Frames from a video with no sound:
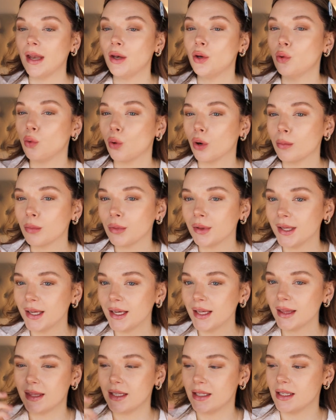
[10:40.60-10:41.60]
and
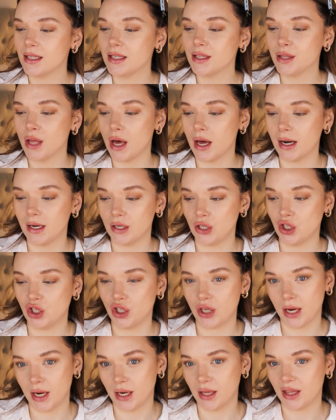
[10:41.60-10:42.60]
normally this is not a
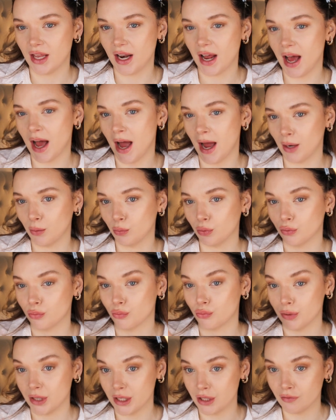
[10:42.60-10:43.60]
shade that I
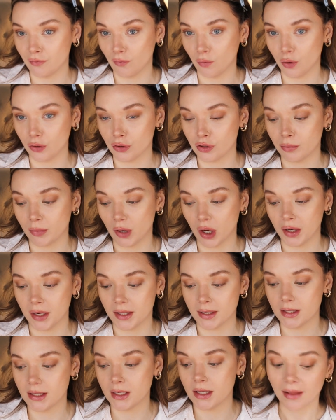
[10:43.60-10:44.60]
would reach for, to be
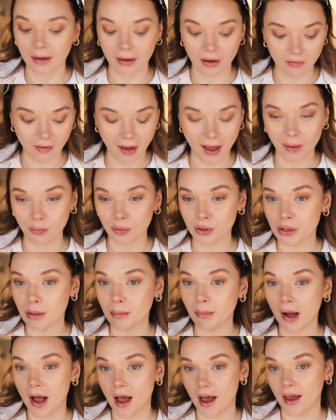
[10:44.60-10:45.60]
honest. Like if I were to
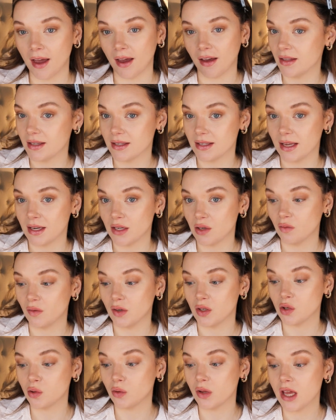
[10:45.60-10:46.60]
buy this
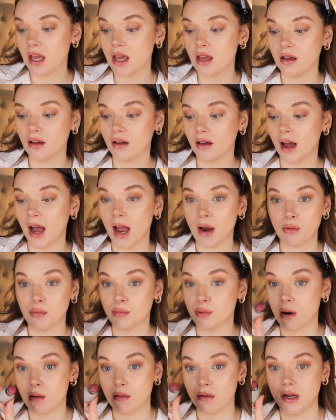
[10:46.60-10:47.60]
individually, I
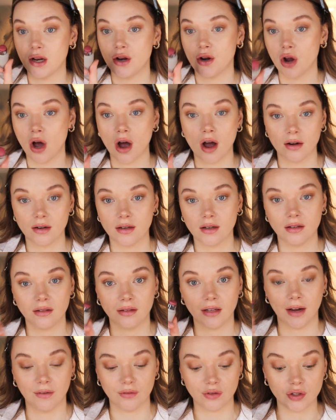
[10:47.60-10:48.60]
would probably not
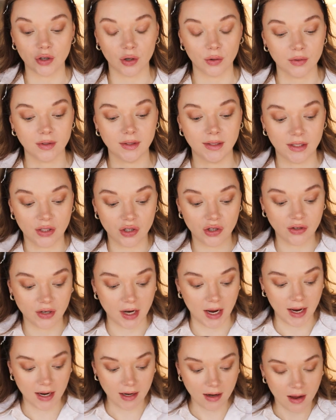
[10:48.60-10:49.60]
have chose this
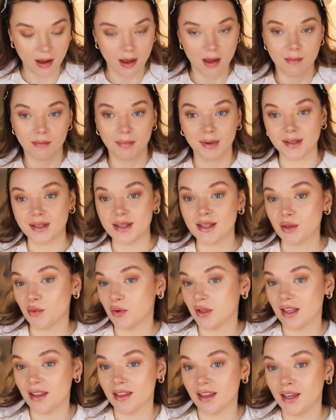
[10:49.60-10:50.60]
shade, but since it
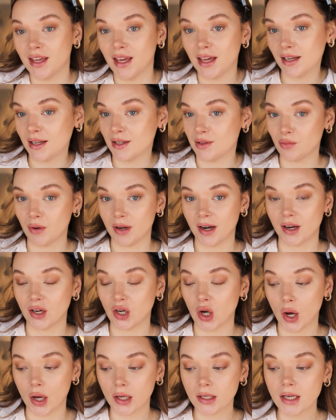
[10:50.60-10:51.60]
was in the kit, it's what I
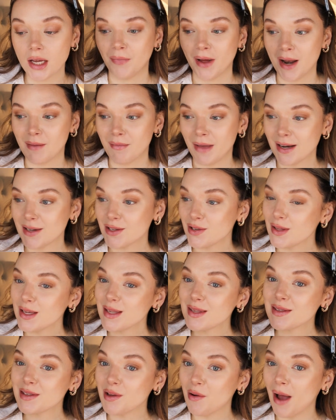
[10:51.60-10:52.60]
got. But I'm actually
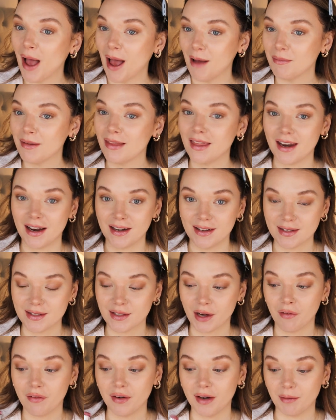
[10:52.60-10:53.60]
so happy that I
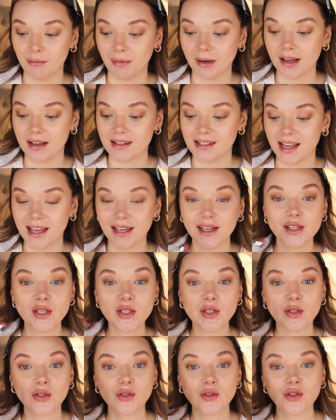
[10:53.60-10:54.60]
discovered it because it
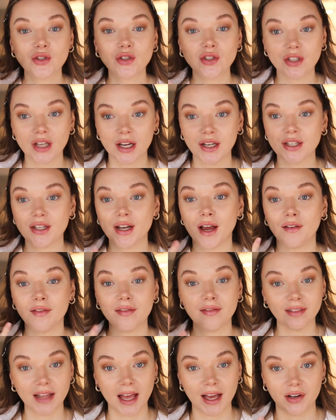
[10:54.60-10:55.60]
is such a
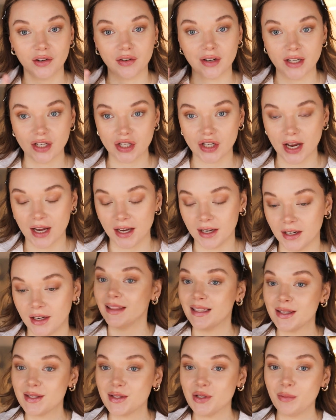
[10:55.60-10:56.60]
flattering shade.
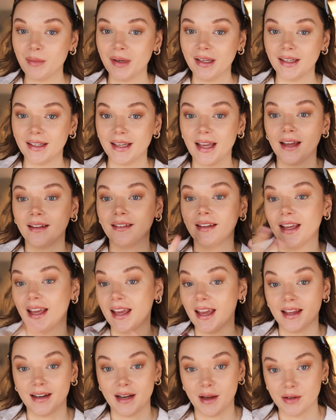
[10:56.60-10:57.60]
Let's zoom in again
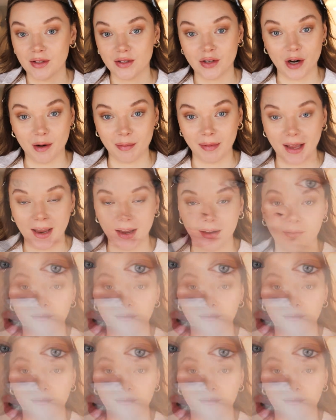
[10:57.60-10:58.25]
and start applying.